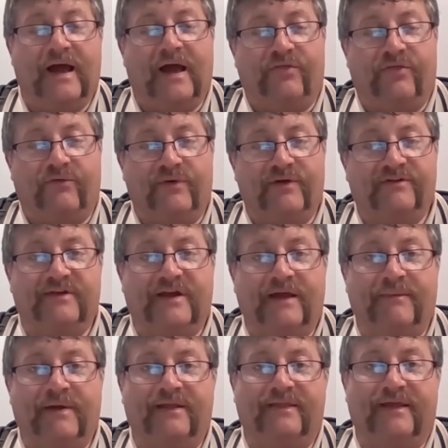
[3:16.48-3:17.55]
uh, the reason I
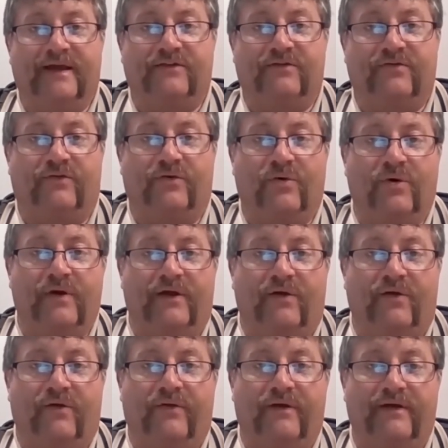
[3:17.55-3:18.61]
made that
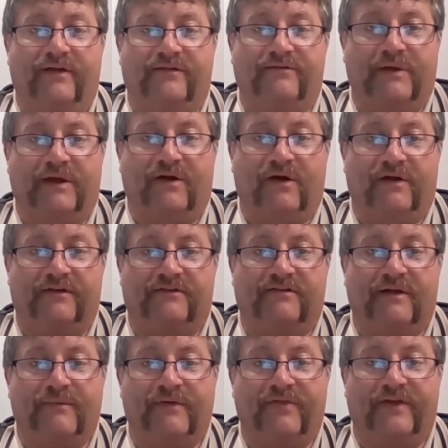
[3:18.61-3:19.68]
tutorial is because
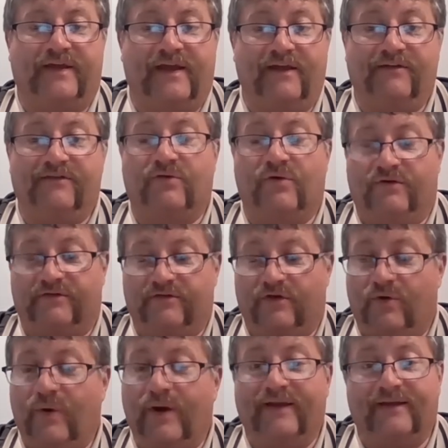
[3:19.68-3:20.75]
some of the keystrokes are
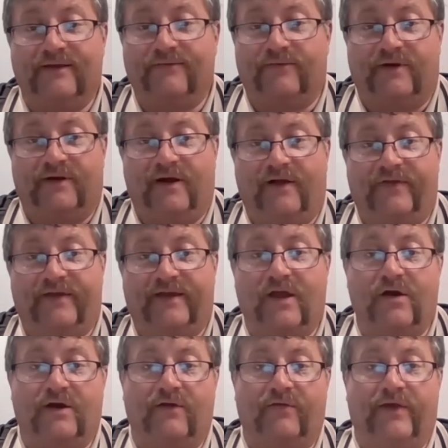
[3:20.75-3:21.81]
quite different on the
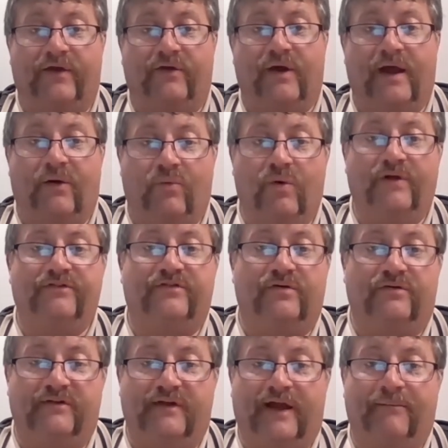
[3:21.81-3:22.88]
calculator I was
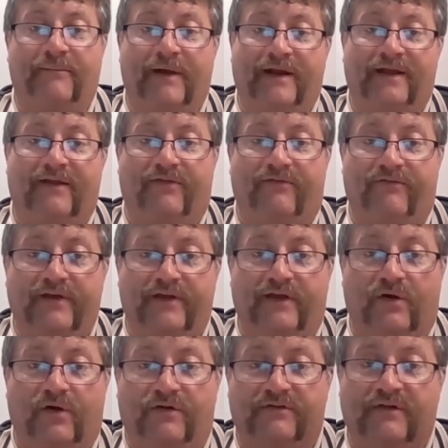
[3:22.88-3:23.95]
using in many of the
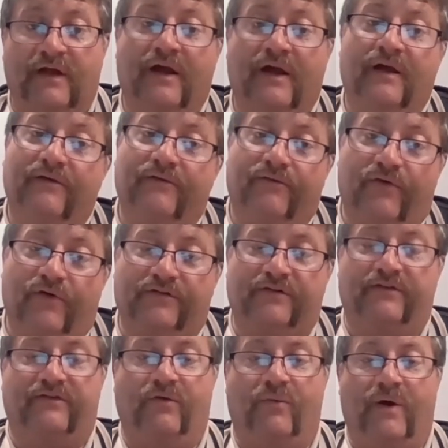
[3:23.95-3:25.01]
videos
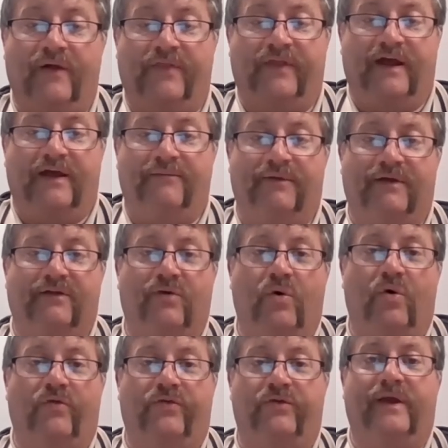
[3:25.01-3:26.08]
versus the one that I've been
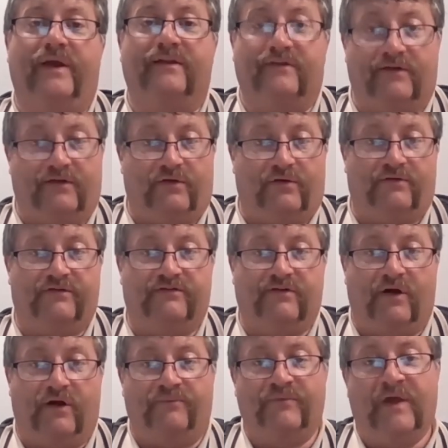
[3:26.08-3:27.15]
told you get to use. So